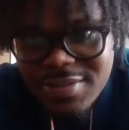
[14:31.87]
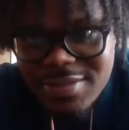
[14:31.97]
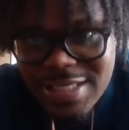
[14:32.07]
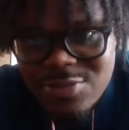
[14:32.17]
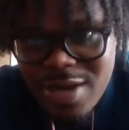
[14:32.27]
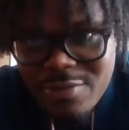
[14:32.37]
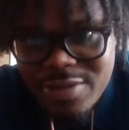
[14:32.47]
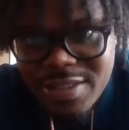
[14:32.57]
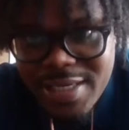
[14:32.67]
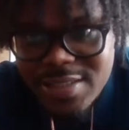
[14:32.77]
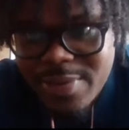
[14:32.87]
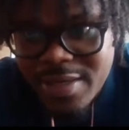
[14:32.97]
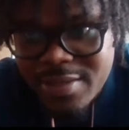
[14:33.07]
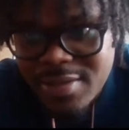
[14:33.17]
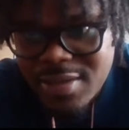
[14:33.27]
that's what I really liked about
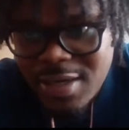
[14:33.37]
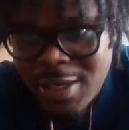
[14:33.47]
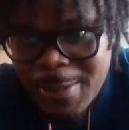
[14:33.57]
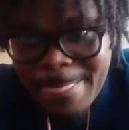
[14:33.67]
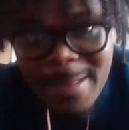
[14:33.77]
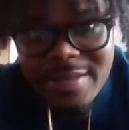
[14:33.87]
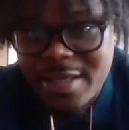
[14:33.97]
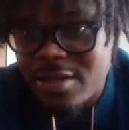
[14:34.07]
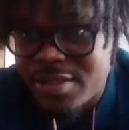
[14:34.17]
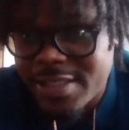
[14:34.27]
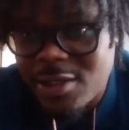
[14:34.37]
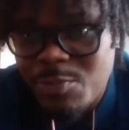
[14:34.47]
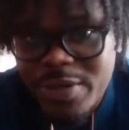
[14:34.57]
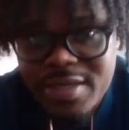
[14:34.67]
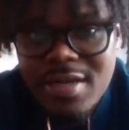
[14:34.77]
it. They looked like they were
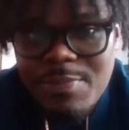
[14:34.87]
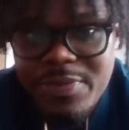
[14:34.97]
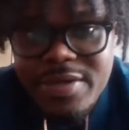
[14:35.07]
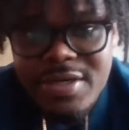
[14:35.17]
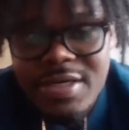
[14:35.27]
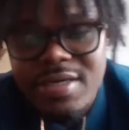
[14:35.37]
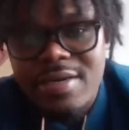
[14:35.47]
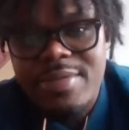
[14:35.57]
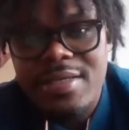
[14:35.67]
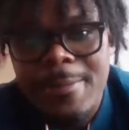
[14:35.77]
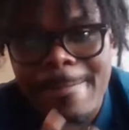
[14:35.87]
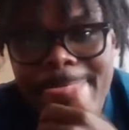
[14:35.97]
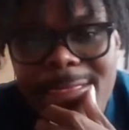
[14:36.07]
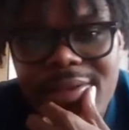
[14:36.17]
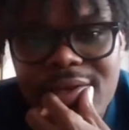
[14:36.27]
picking it up pretty good. I mean,
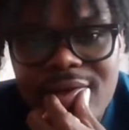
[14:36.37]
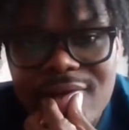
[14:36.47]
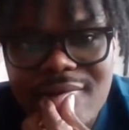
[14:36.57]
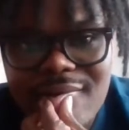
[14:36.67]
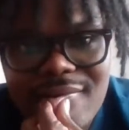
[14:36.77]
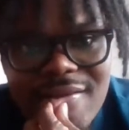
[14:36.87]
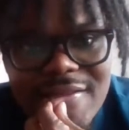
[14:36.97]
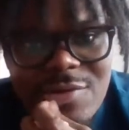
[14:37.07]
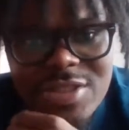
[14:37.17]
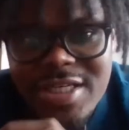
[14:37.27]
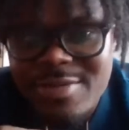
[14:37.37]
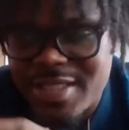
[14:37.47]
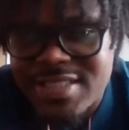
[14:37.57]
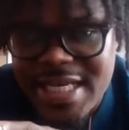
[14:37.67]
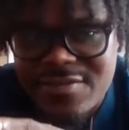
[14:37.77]
there wasn't any
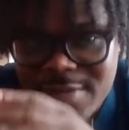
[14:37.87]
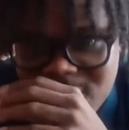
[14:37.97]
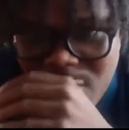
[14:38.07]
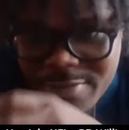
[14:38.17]
mistakes from like the wide